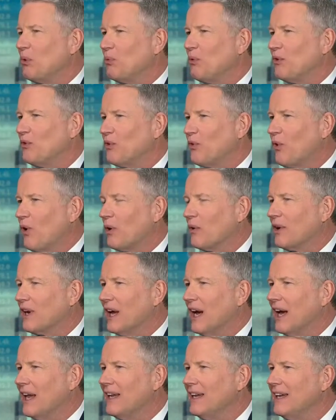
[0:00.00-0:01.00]
be moving forward
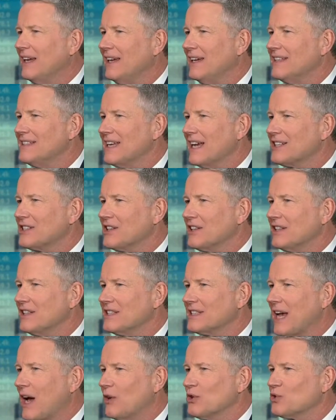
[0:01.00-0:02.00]
on is actually
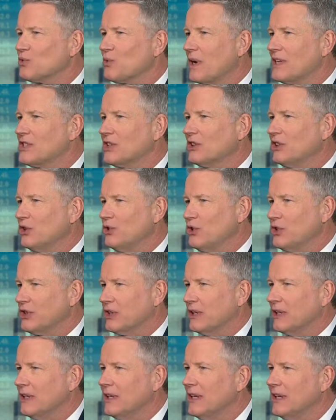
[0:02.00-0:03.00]
this House
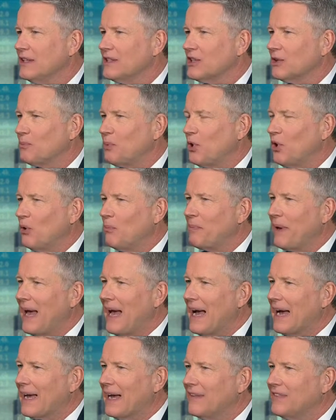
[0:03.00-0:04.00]
resolution to pull
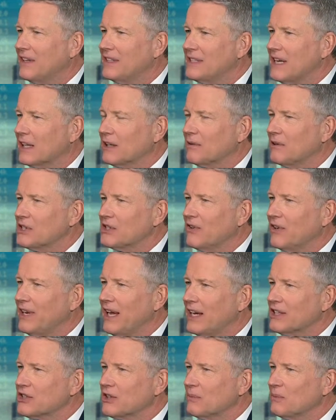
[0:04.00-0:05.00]
back on the declaration of a
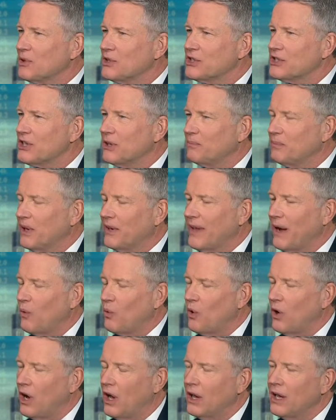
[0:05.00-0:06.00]
national emergency to build that
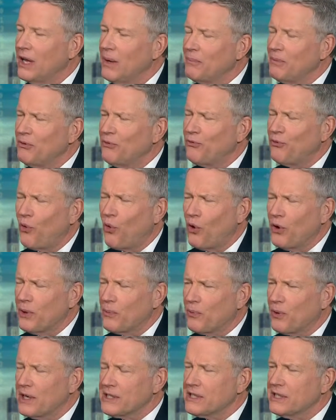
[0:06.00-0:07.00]
wall. Before the
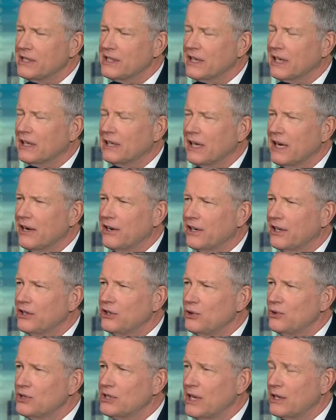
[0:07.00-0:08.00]
president declared it,
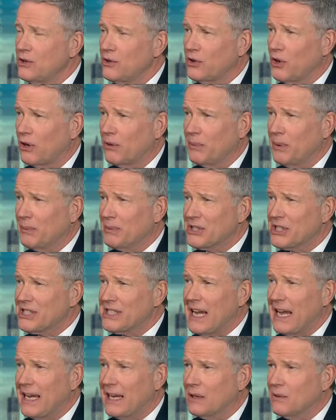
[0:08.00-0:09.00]
you said you thought it would be a
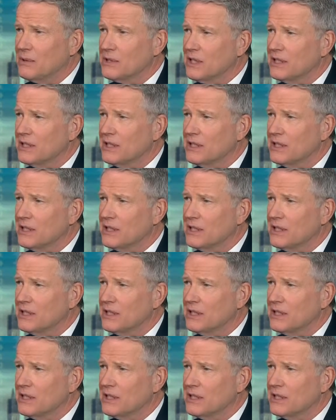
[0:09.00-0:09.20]
mistake. It